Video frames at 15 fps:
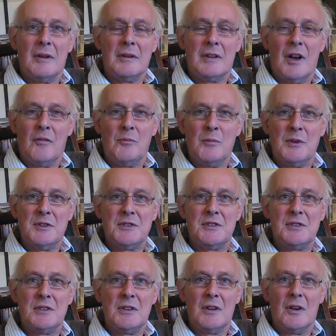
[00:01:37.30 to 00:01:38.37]

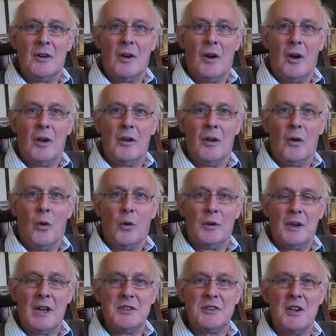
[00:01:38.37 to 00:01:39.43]
government
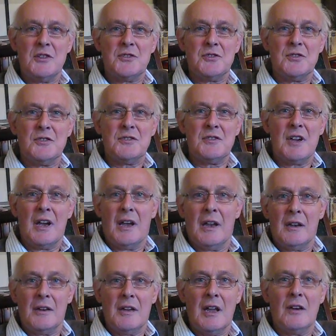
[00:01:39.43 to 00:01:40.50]
organisations,
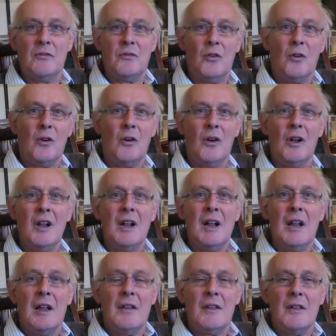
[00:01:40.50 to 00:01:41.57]
and therefore
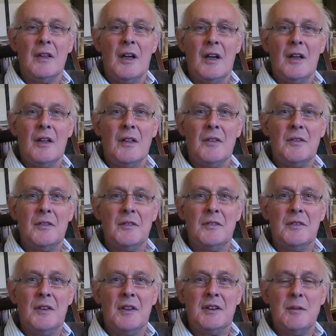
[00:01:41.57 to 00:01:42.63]
uh,
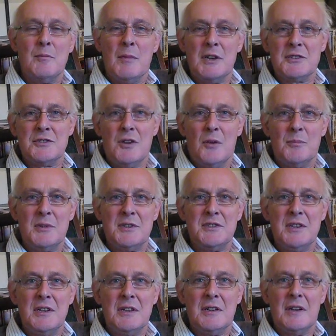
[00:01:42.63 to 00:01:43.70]
that it must not be
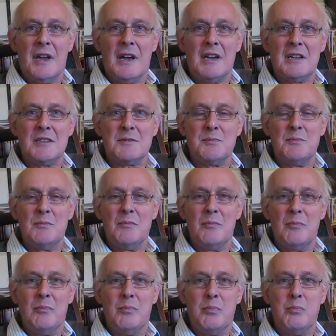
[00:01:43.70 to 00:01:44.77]
seen as
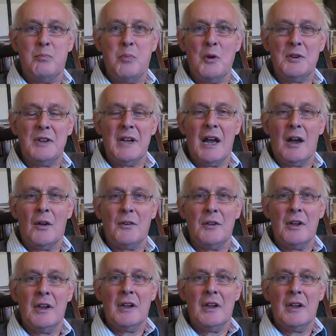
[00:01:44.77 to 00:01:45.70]
putting out